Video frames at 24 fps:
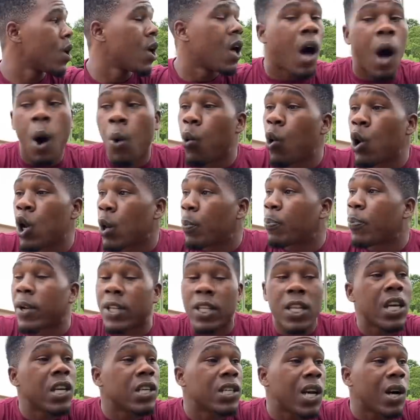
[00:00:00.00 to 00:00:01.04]
A whole heap of
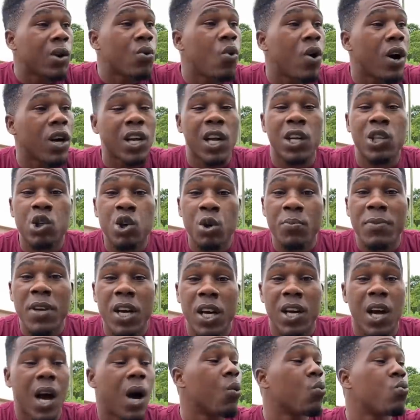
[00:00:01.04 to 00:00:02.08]
things are going on
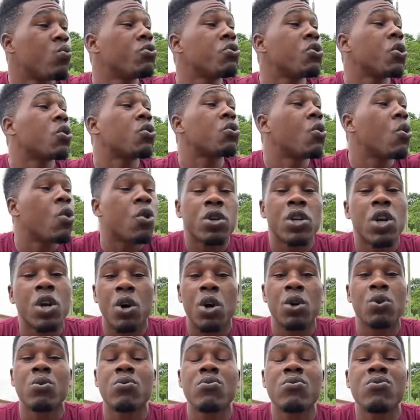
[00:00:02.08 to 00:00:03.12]
Jamaica. We not go they
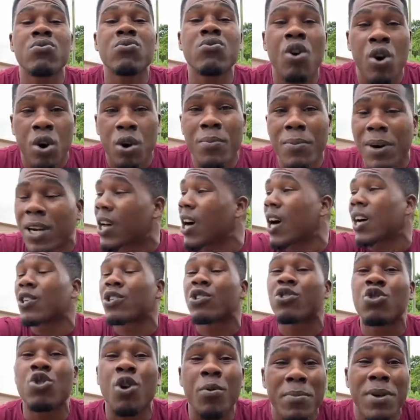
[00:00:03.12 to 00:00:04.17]
go do nothing because
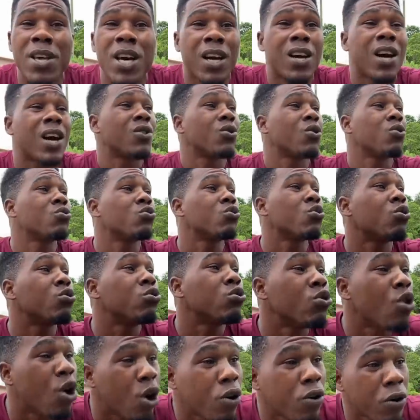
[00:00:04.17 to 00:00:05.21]
Jamaica don't know
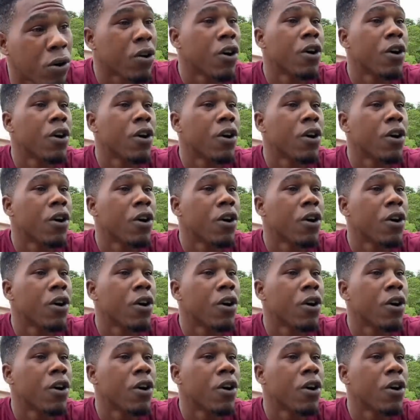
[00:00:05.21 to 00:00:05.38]
nothing